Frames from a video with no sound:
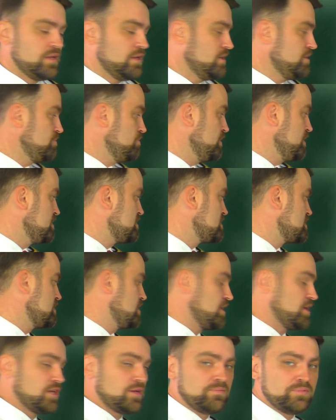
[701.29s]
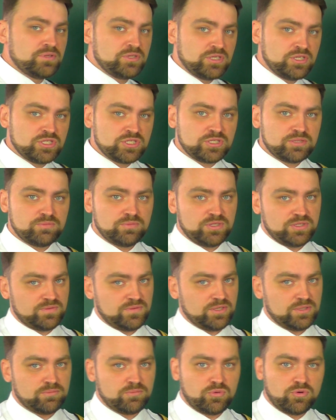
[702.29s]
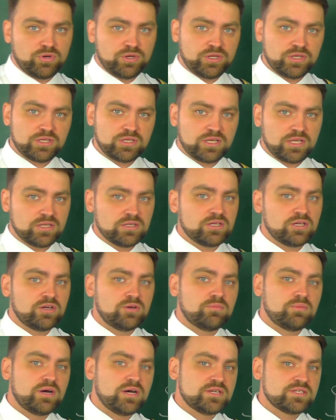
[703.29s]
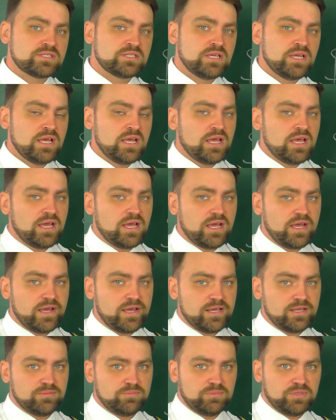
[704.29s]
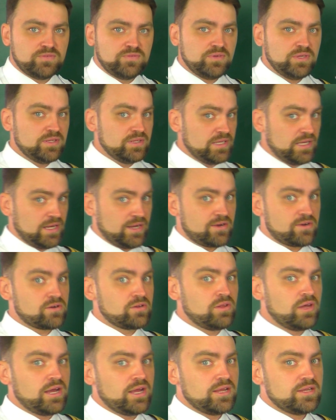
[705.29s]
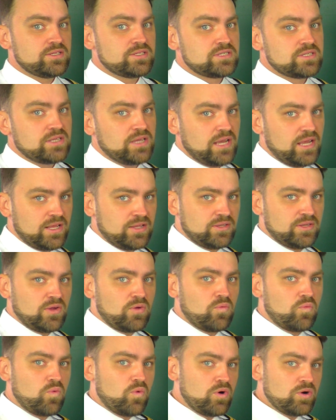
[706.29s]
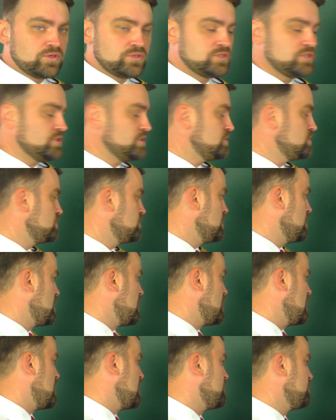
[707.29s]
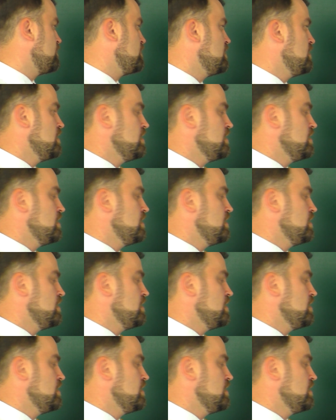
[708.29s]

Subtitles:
It means the competition between Boeing and Airbus and between the airlines, and they wanted to have